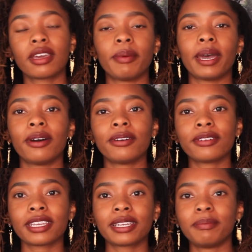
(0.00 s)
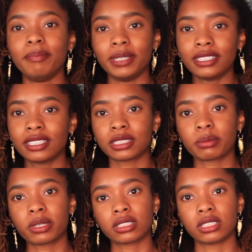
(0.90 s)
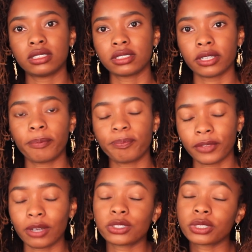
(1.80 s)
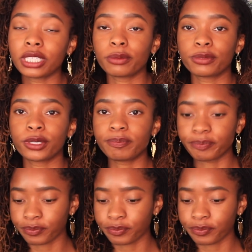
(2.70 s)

about like me as a person. So that was really helpful,